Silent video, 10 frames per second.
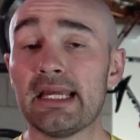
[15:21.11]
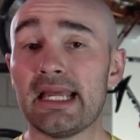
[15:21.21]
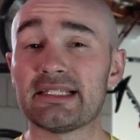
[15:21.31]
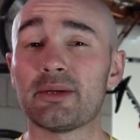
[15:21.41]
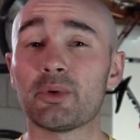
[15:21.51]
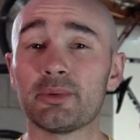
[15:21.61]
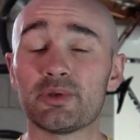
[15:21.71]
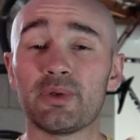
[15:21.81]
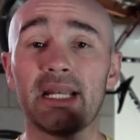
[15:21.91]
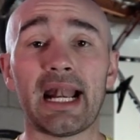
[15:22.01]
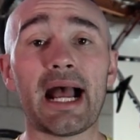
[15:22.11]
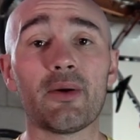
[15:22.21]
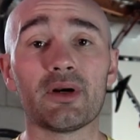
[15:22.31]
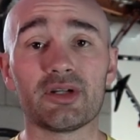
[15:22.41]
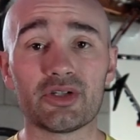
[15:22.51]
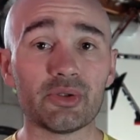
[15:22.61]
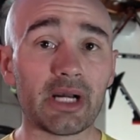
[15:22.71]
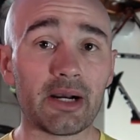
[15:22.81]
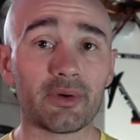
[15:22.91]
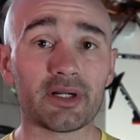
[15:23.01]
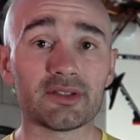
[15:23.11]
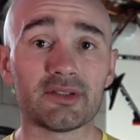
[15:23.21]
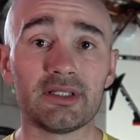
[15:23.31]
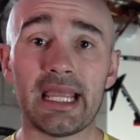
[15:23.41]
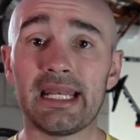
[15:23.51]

is somewhere between between an hour to two hours,